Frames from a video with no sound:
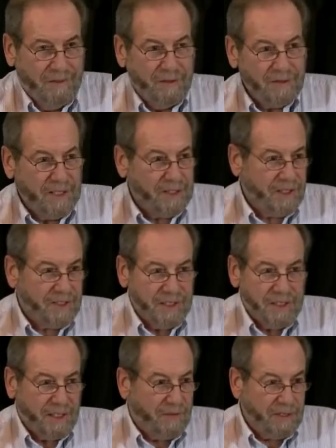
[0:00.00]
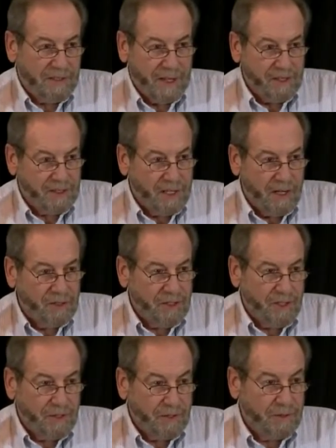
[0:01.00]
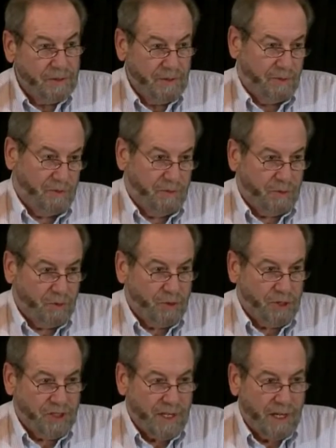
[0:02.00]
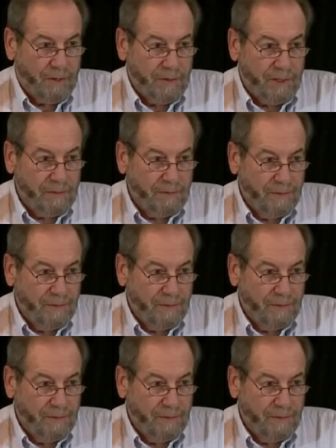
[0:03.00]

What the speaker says: $50,000, $60,000, $70,000 a year towards a salary,